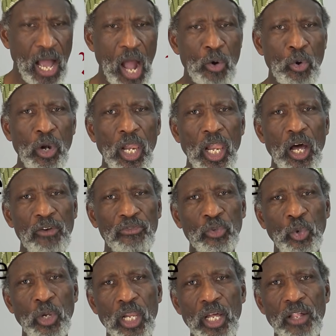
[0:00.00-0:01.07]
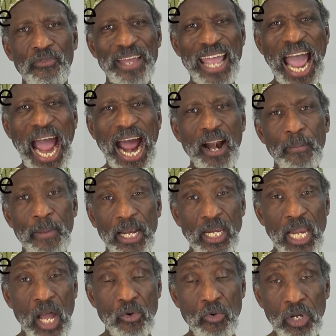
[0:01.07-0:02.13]
would love to learn the Arabic
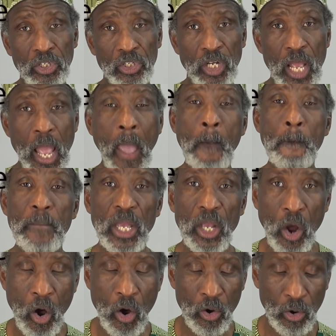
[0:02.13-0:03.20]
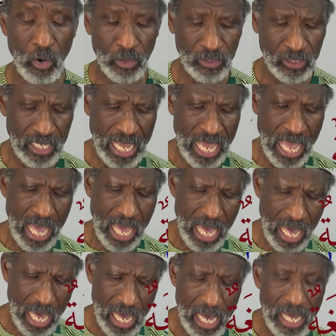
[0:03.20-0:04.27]
language because
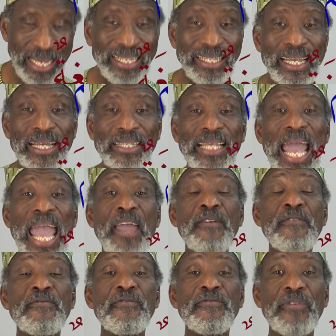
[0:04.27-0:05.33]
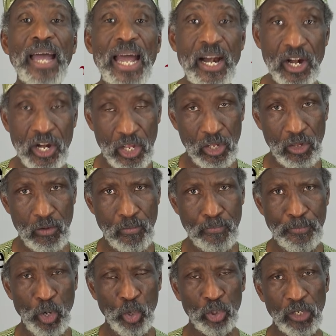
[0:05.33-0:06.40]
it is a very
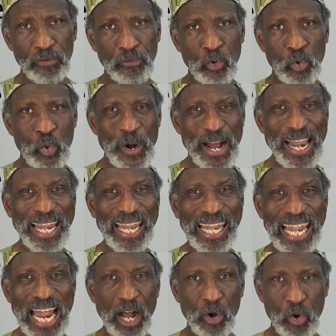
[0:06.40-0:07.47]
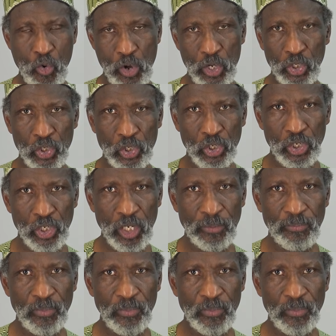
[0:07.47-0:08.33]
beautiful language.